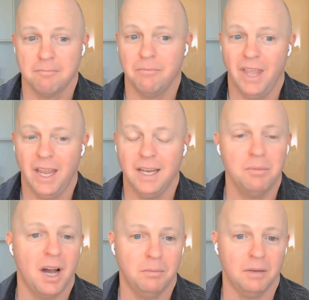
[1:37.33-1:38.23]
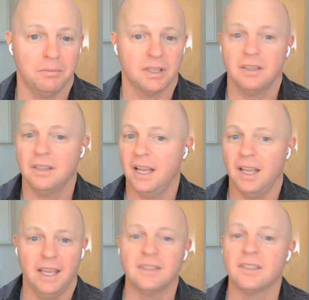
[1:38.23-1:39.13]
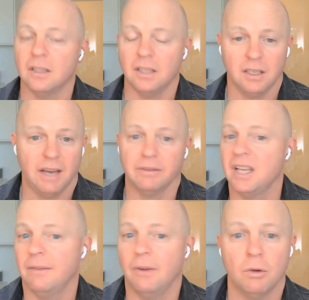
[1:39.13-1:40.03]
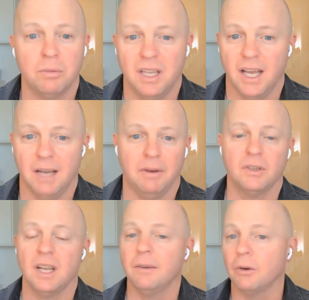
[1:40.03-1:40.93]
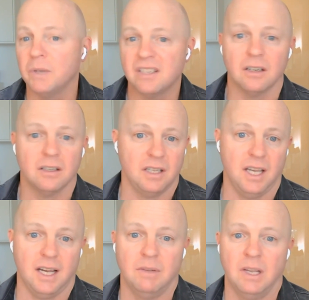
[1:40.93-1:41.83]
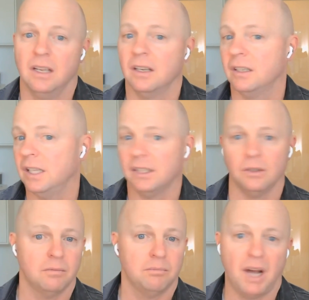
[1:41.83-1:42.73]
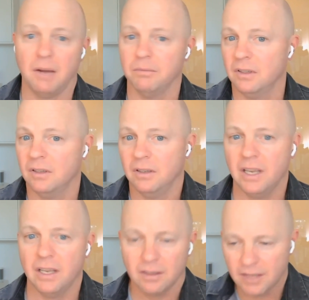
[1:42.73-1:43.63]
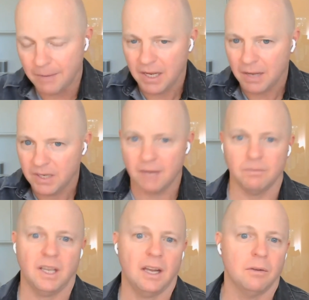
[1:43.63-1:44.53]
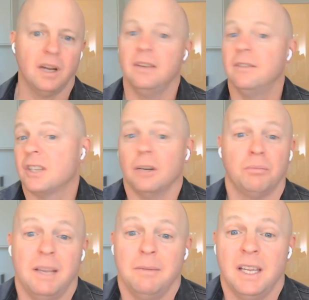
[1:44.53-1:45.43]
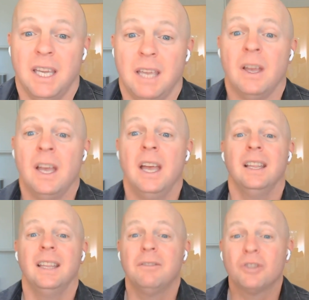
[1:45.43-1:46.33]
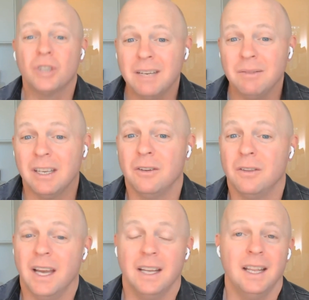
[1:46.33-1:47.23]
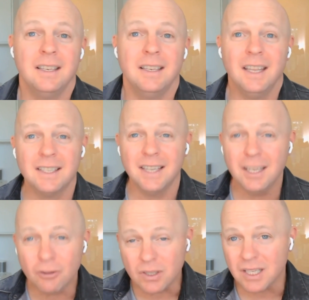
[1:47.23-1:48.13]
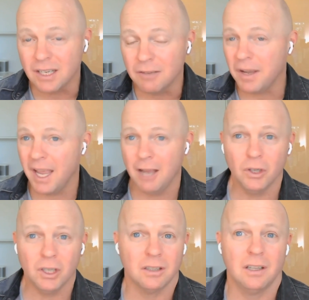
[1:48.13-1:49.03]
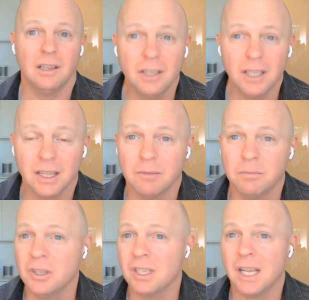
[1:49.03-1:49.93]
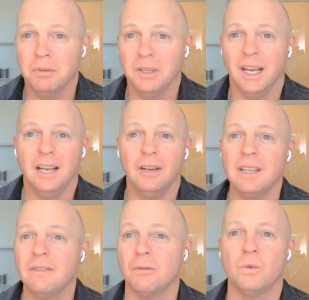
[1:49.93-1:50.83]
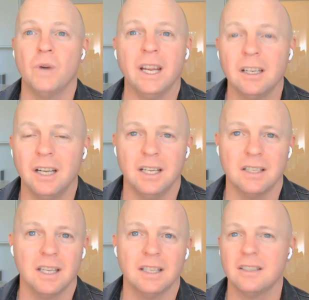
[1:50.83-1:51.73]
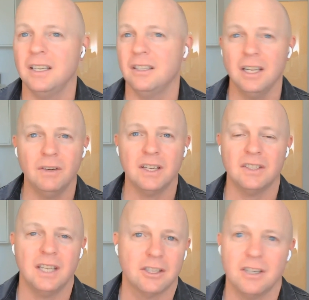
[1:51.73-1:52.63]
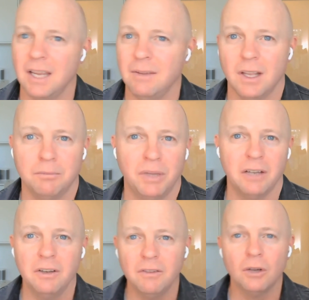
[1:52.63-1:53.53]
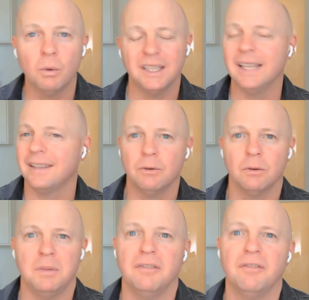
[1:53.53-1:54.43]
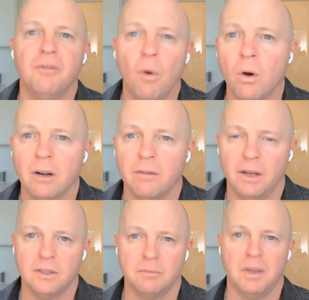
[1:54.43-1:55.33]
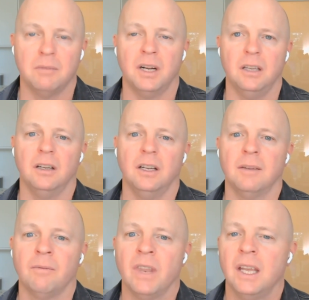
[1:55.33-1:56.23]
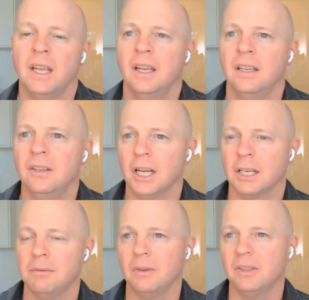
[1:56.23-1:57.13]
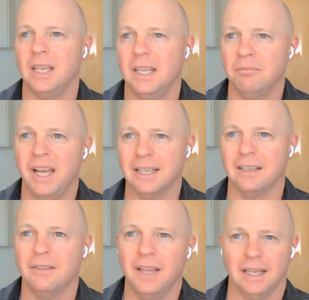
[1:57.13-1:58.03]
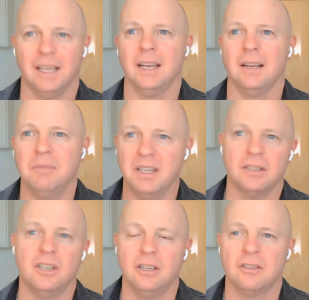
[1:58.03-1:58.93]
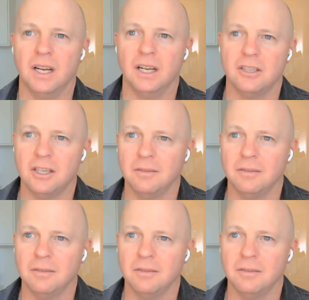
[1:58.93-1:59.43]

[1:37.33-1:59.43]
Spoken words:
any pop-ups that instantly, every time I open the app, every time I restart the app, click the pop, tap, tap, tap, get it, and start playing my game. They've trained me to do that. And it's interesting, if I ever look at them, there's a couple that I don't even recognize. Like, it's not even a section of the game that I play. I don't even know what that thing would be for if I would spend money on it. Talking about the impact of that kind of messaging strategy.